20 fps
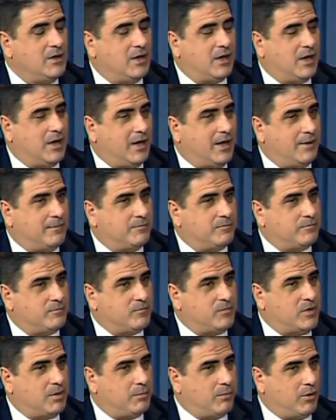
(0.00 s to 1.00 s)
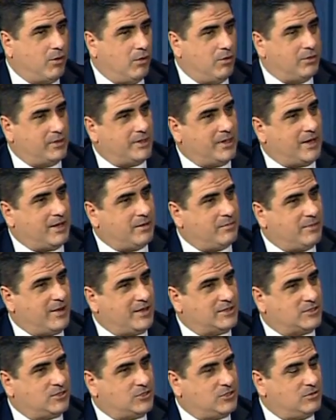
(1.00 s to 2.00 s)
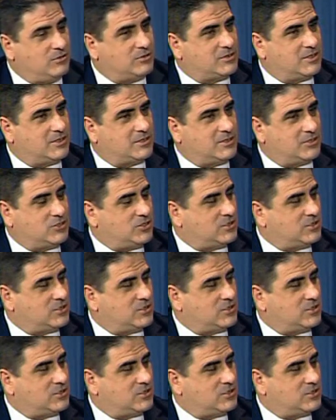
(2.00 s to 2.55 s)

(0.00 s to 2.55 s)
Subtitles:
Yeah. The polling on the Massachusetts is